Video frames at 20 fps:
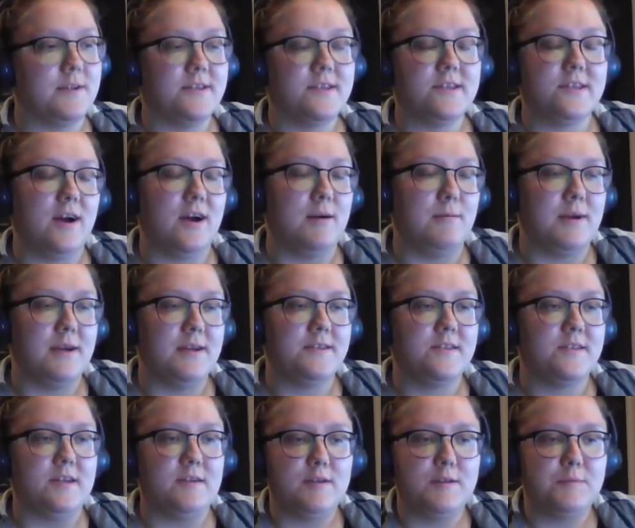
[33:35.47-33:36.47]
going to start my
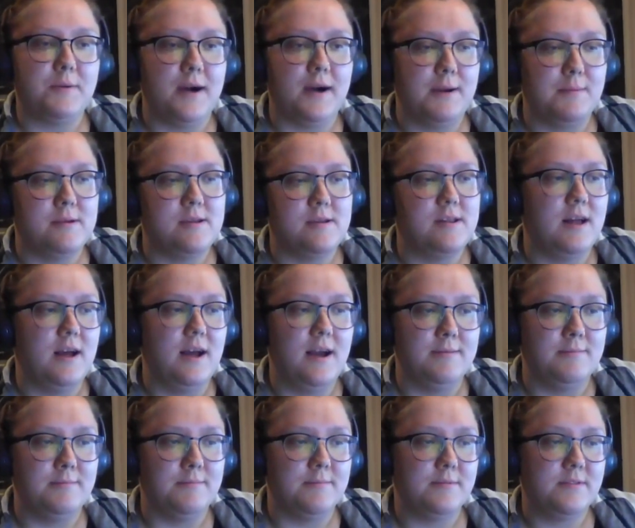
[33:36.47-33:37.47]
series Bible
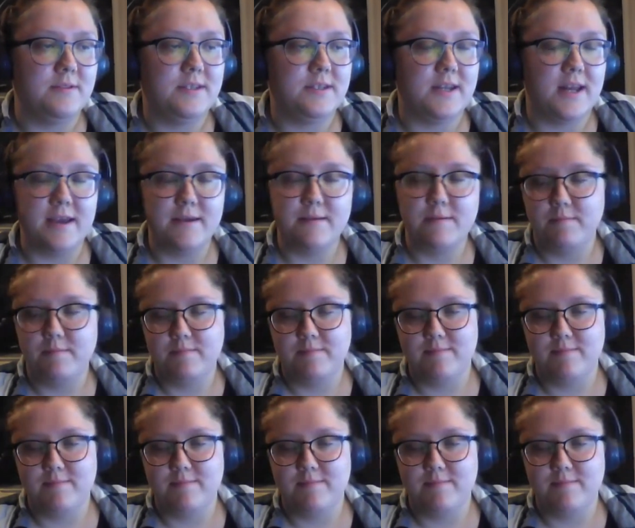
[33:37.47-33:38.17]
today.